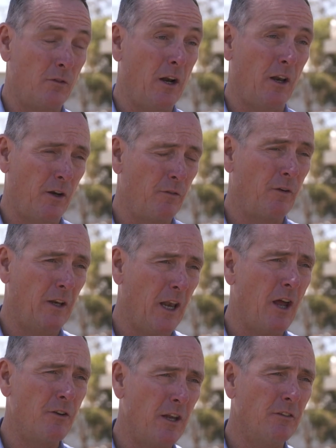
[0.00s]
relatively
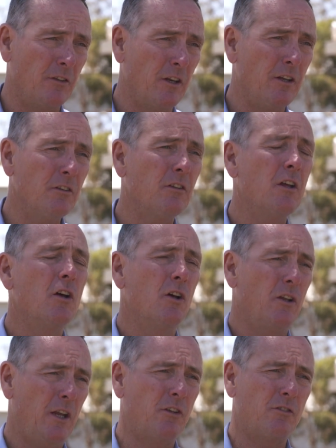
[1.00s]
low densities
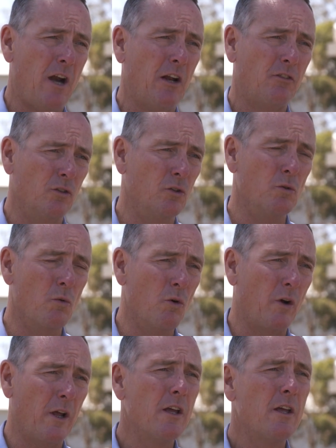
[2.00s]
extract soil
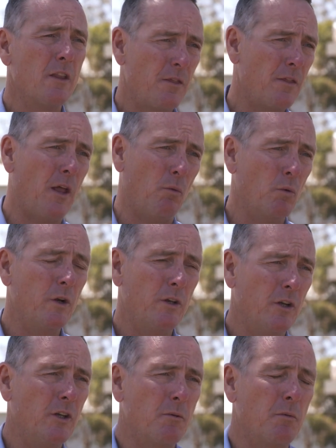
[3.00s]
water that we
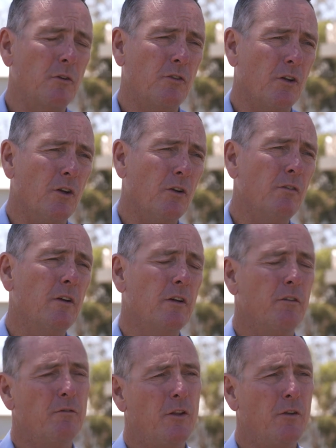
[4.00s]
need to preserve
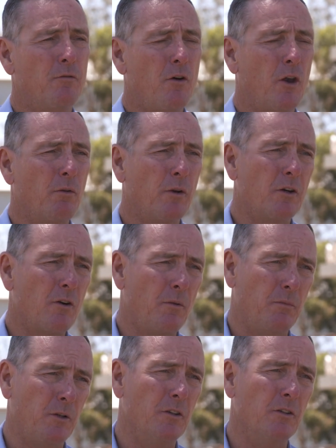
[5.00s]
for the following
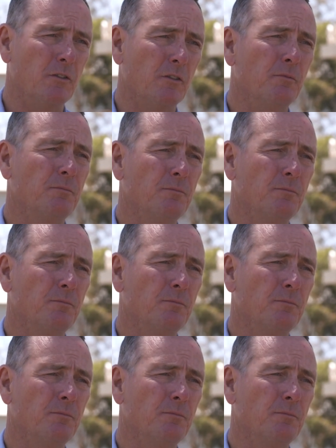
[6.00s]
crop to use.